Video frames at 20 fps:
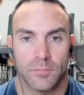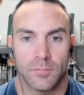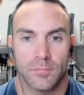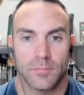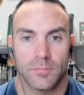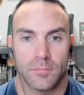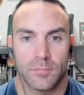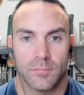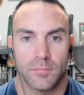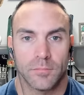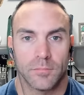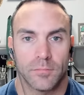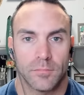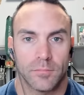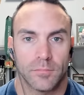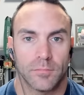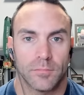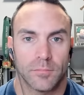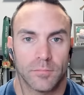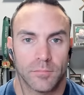
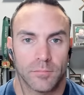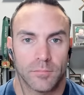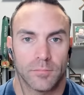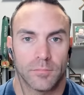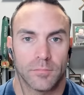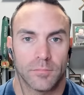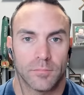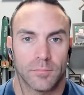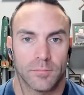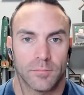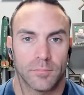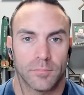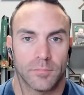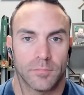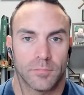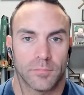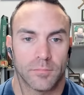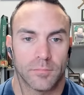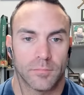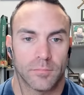
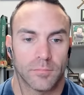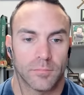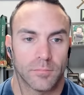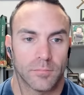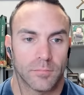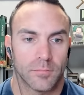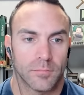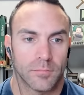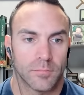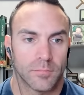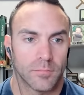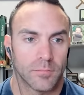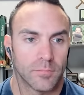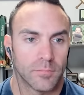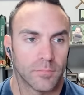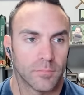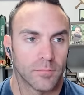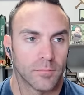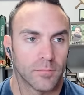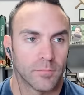
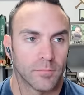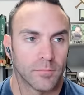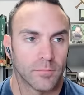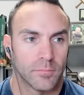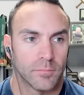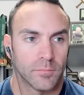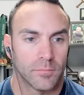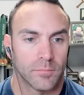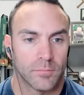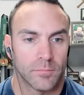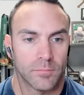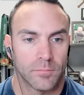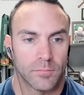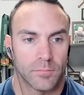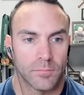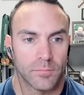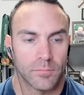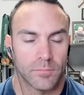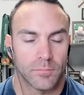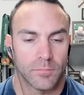
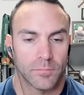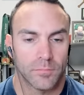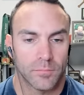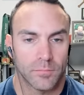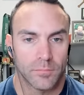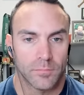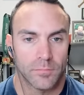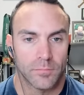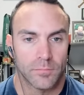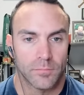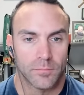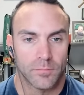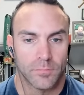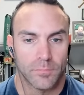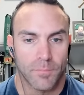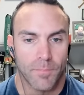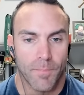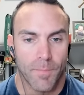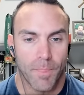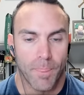
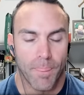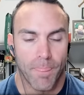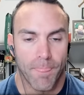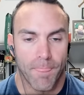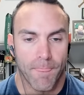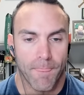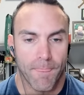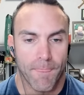[no speech]